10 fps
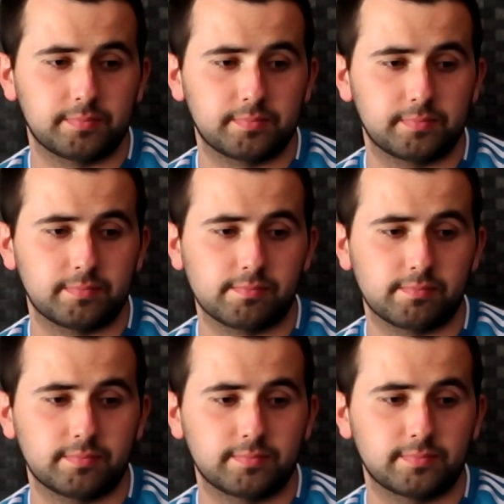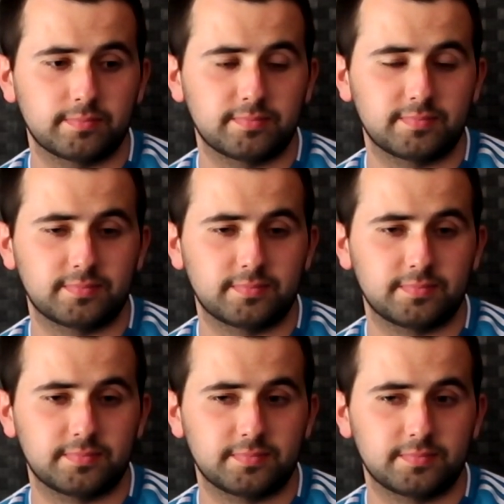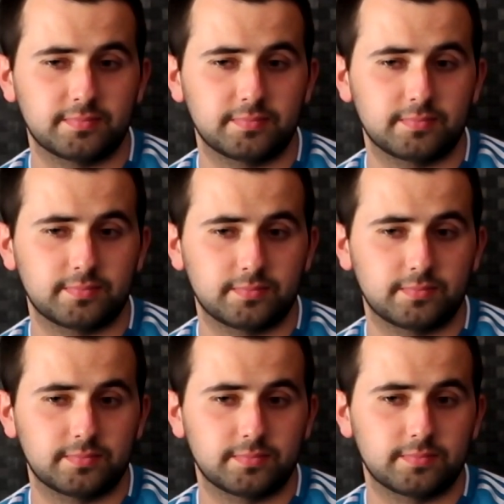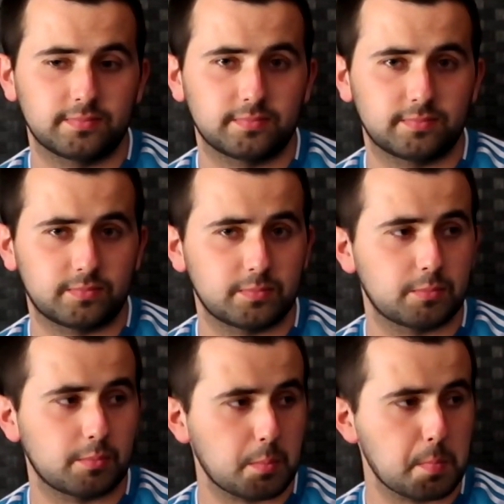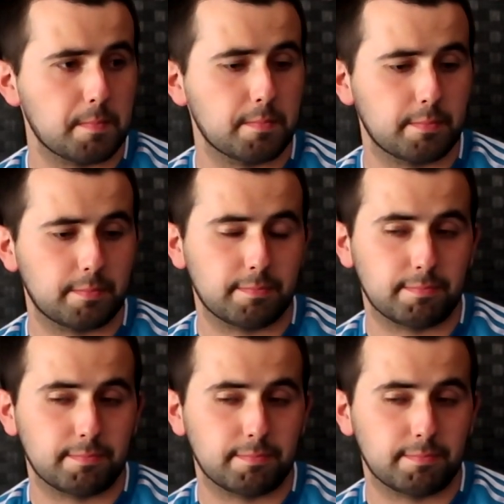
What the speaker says: (not speaking)